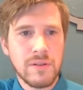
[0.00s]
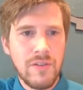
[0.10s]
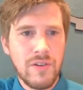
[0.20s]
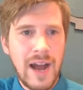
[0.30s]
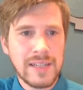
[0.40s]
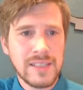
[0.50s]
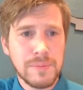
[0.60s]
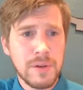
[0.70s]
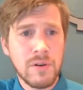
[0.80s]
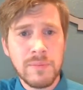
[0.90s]
access,
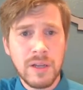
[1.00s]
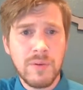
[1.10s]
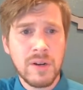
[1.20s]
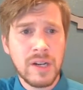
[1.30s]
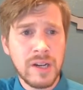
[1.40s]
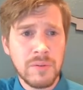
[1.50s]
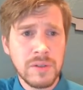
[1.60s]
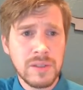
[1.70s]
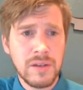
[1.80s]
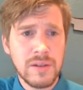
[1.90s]
but normally what it will
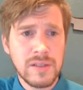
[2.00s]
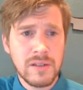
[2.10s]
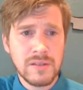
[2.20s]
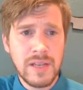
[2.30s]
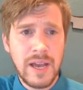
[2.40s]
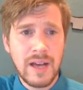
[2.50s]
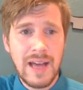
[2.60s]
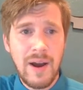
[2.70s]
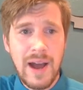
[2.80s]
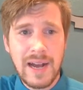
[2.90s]
do is it'll say
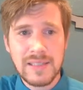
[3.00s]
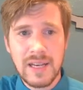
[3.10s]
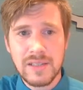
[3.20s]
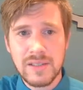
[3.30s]
allow access.